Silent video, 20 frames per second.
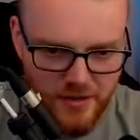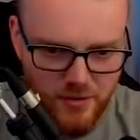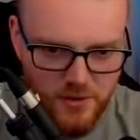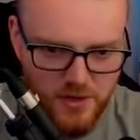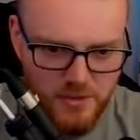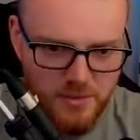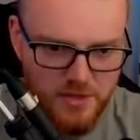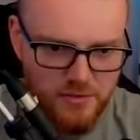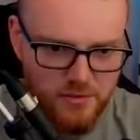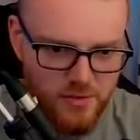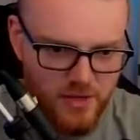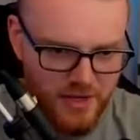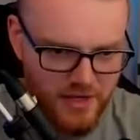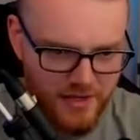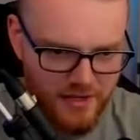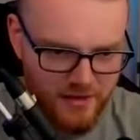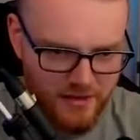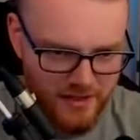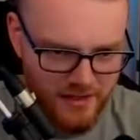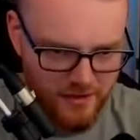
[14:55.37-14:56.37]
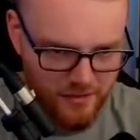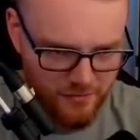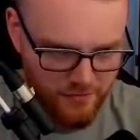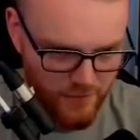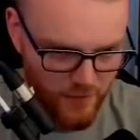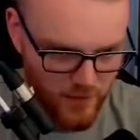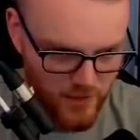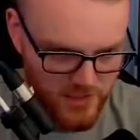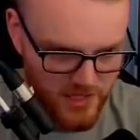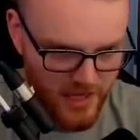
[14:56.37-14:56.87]
want to be running like a
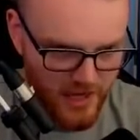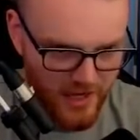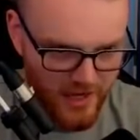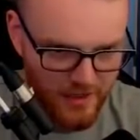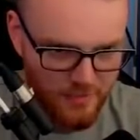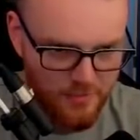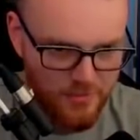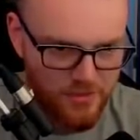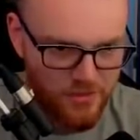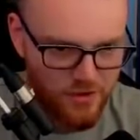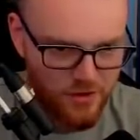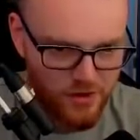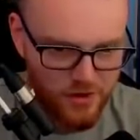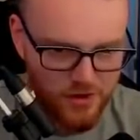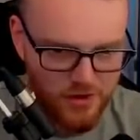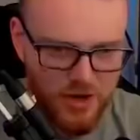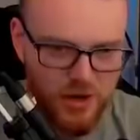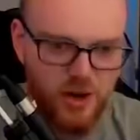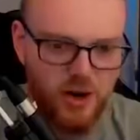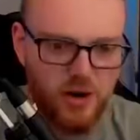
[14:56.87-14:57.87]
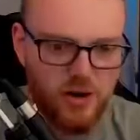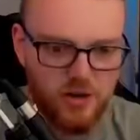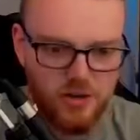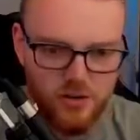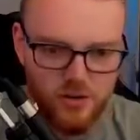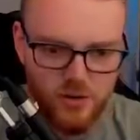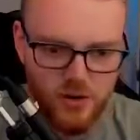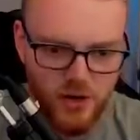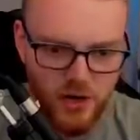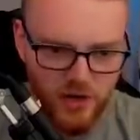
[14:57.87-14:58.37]
full-time third
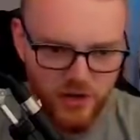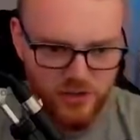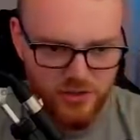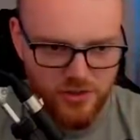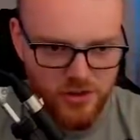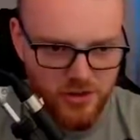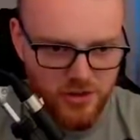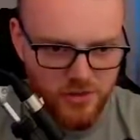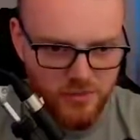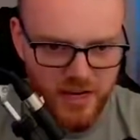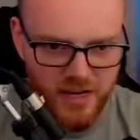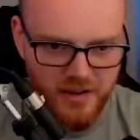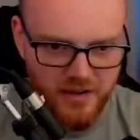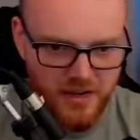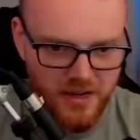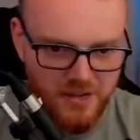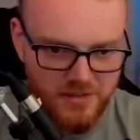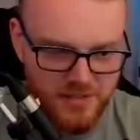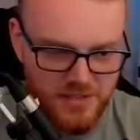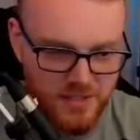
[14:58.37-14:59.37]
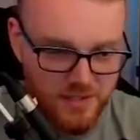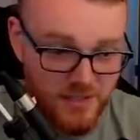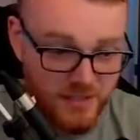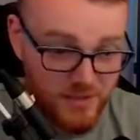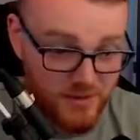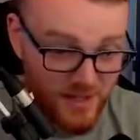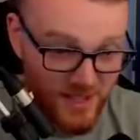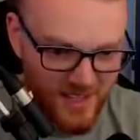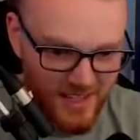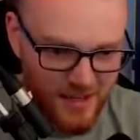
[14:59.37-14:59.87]
Minecraft series
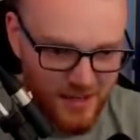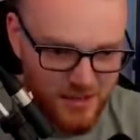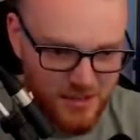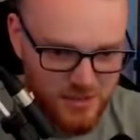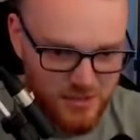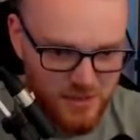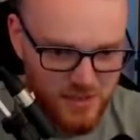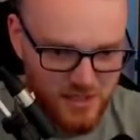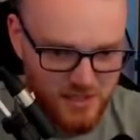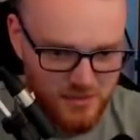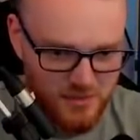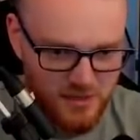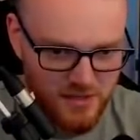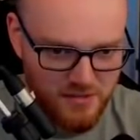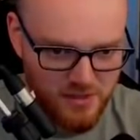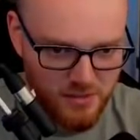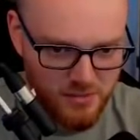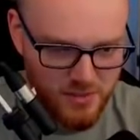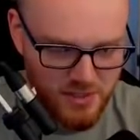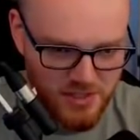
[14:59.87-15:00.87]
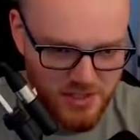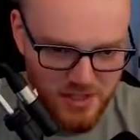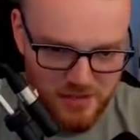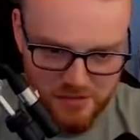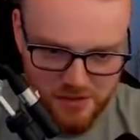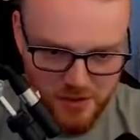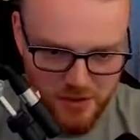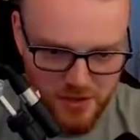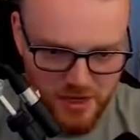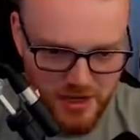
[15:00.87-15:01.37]
right now, just because we have so much stuff
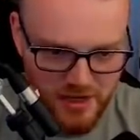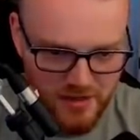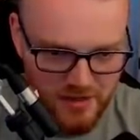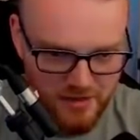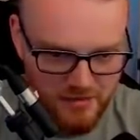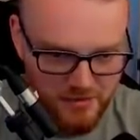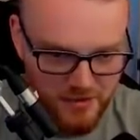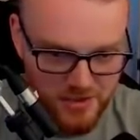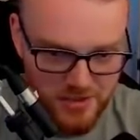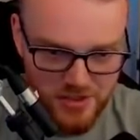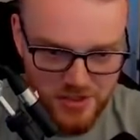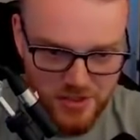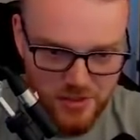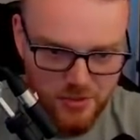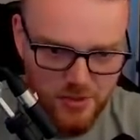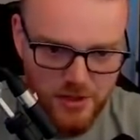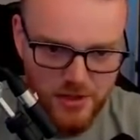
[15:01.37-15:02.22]
going on in the first two.